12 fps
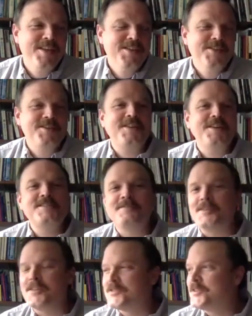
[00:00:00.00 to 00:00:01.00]
they look like
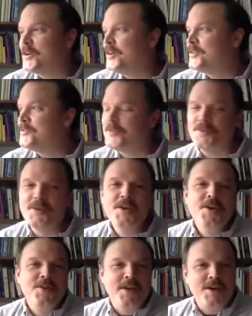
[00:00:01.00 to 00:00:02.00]
something that's gone through
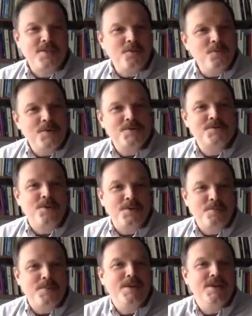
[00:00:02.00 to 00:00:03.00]
like the worst
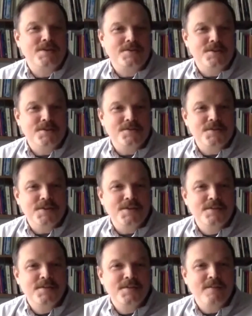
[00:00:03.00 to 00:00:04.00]
orthopedic surgery
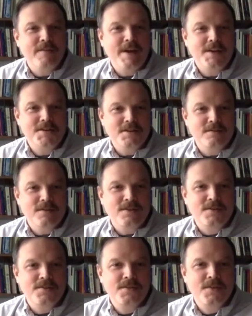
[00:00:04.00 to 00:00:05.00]

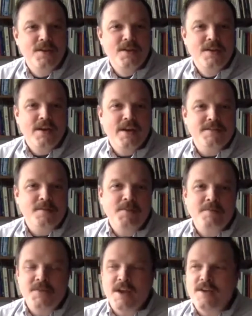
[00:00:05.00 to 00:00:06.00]
imaginable. And
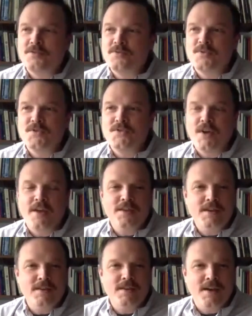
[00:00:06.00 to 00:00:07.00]
sometimes I have to. Res- I
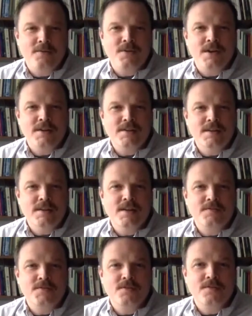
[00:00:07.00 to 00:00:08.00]
think in that one I did
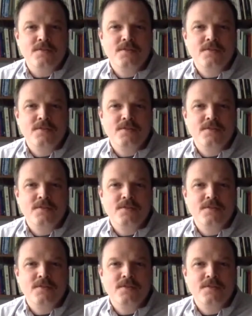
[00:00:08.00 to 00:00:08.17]
have to.